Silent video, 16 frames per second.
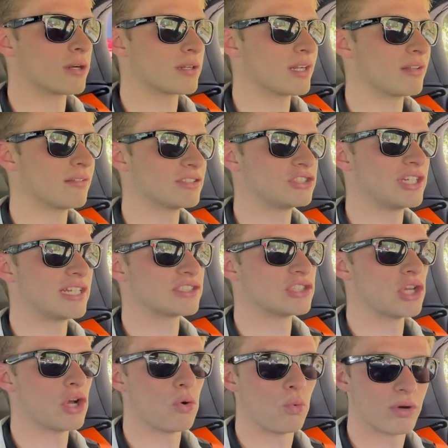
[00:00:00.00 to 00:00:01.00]
I'm gonna let you guys
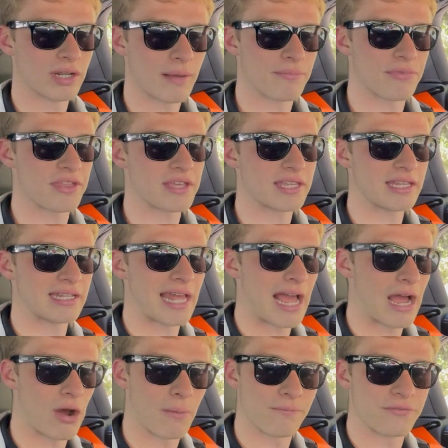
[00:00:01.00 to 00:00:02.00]
know what I'm thinking,
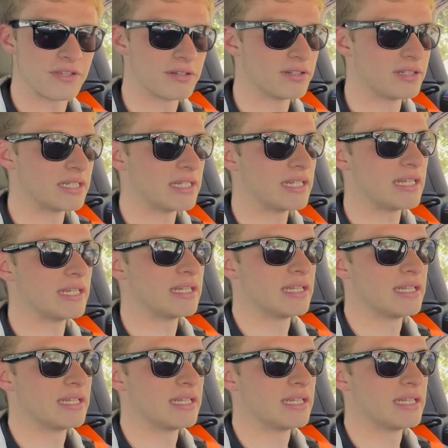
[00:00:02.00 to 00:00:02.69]
how I'm feeling in it,